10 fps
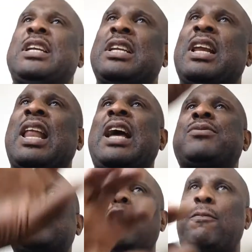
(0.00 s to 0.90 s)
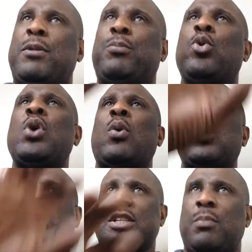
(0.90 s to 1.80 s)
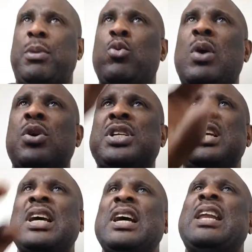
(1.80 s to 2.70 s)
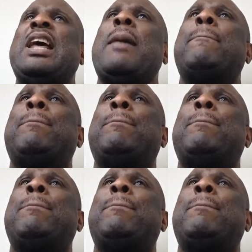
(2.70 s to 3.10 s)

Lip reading: in the lives of people who are watching. There are some people who are watching, there are